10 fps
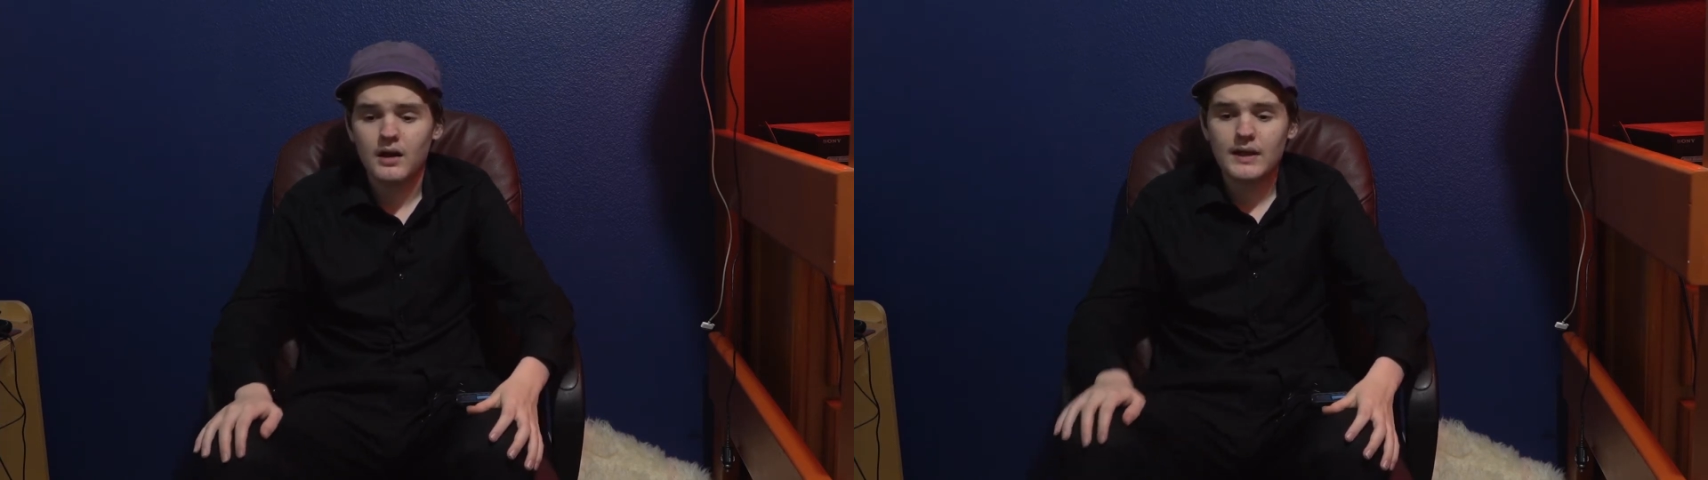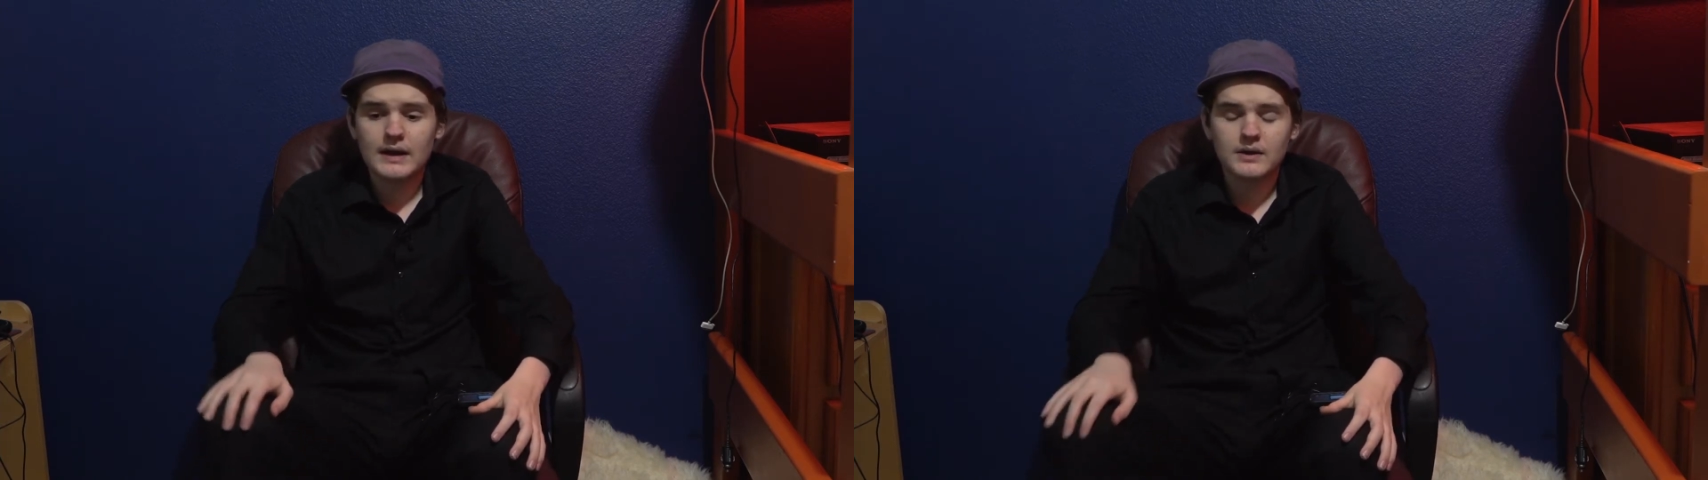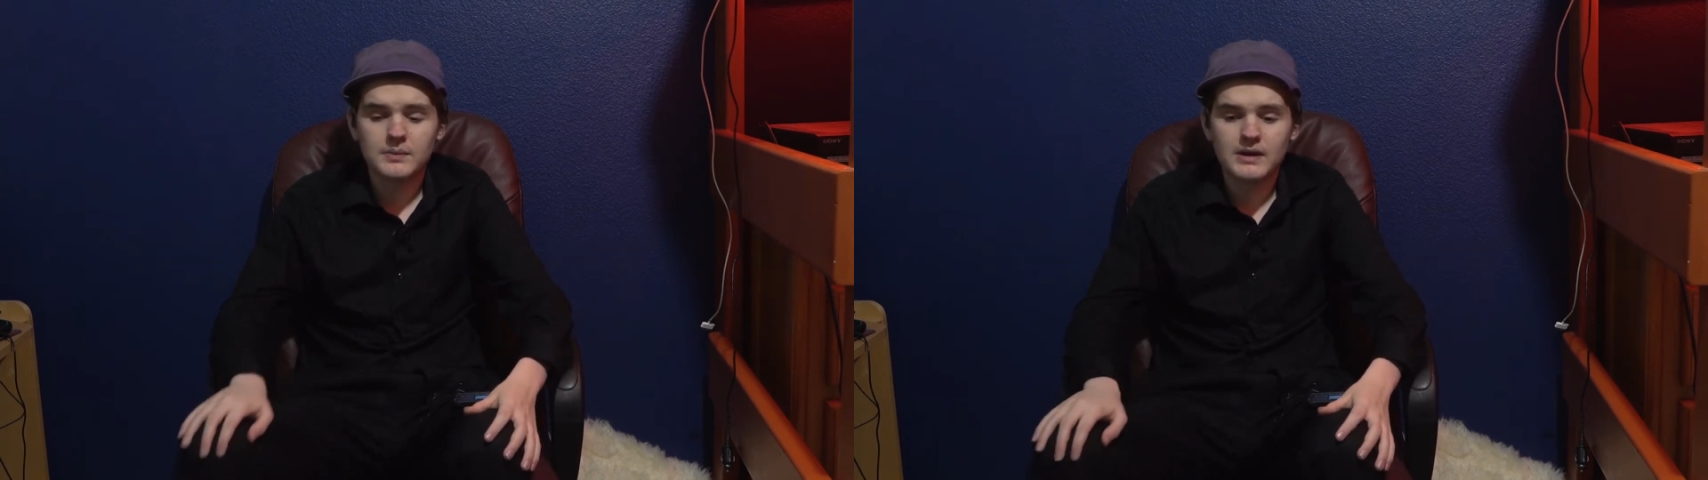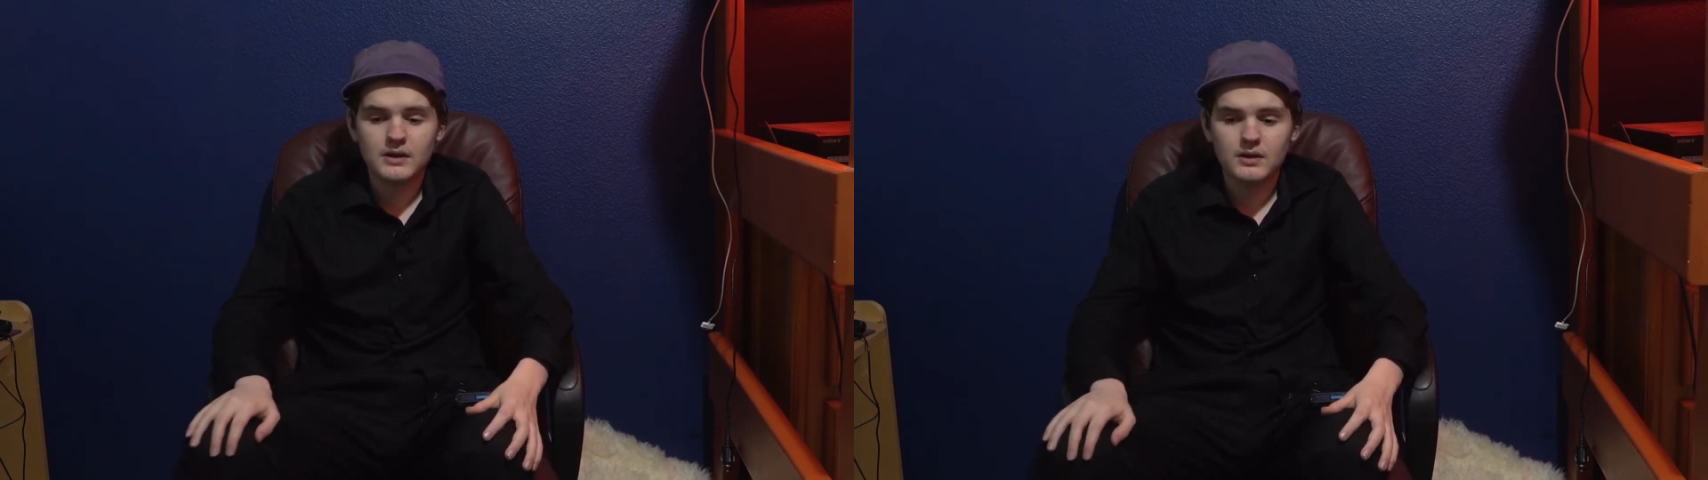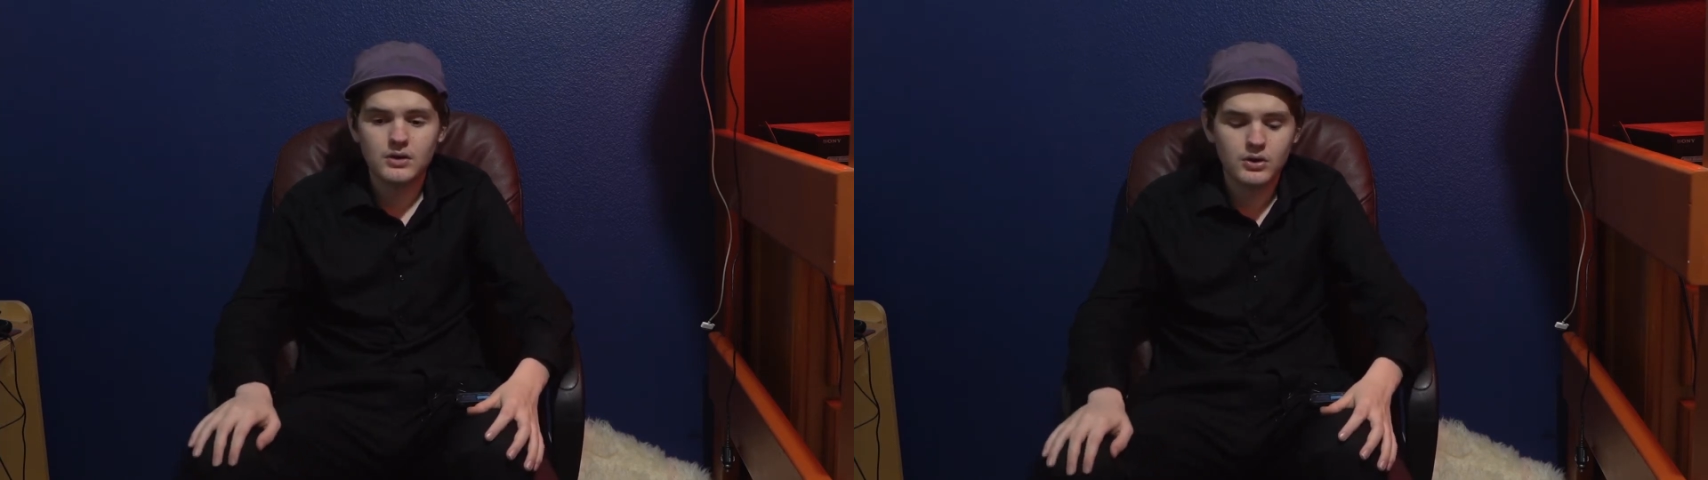That could
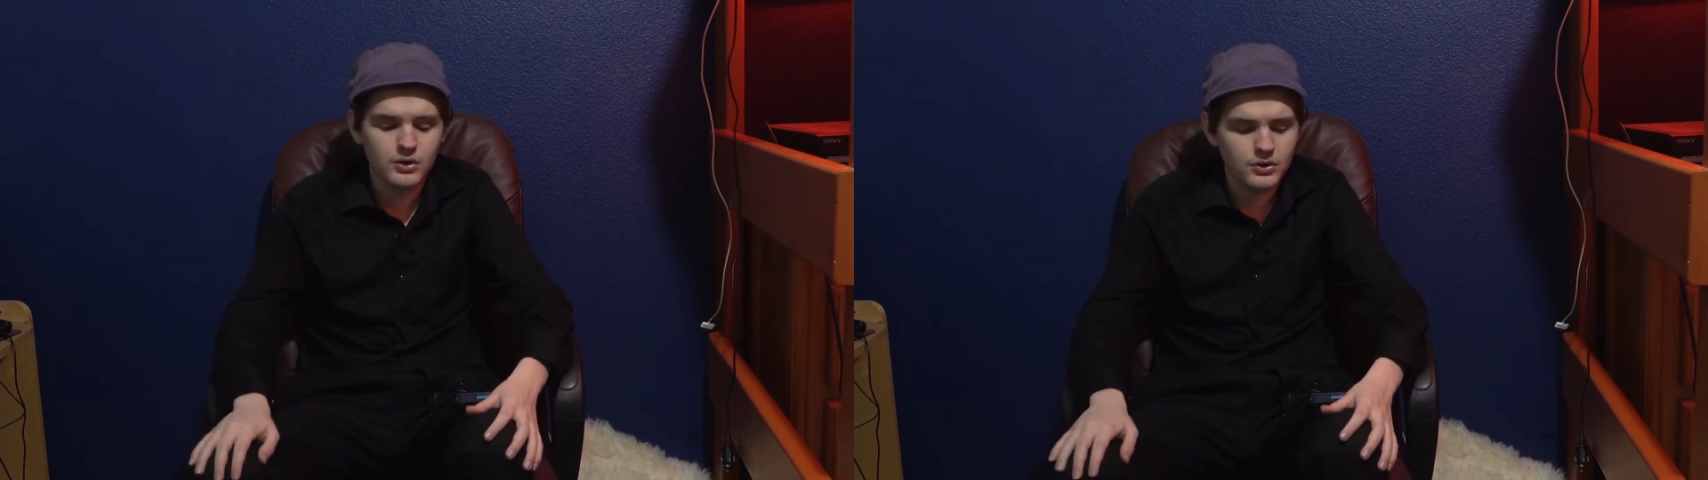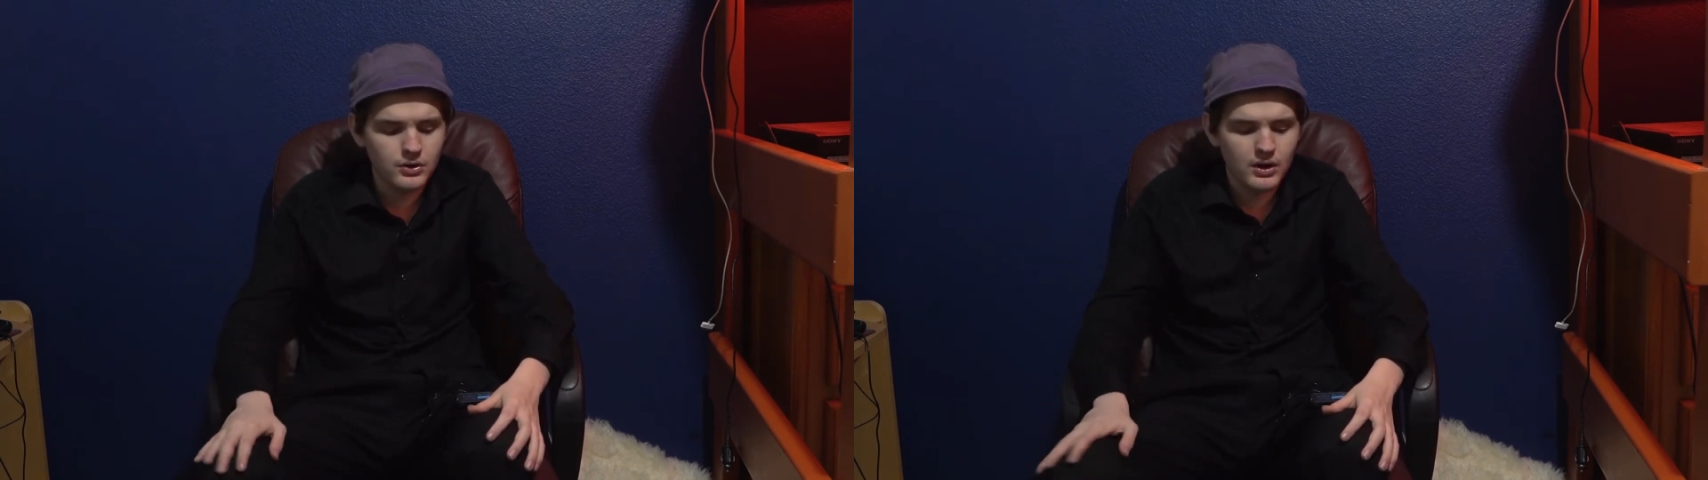be good.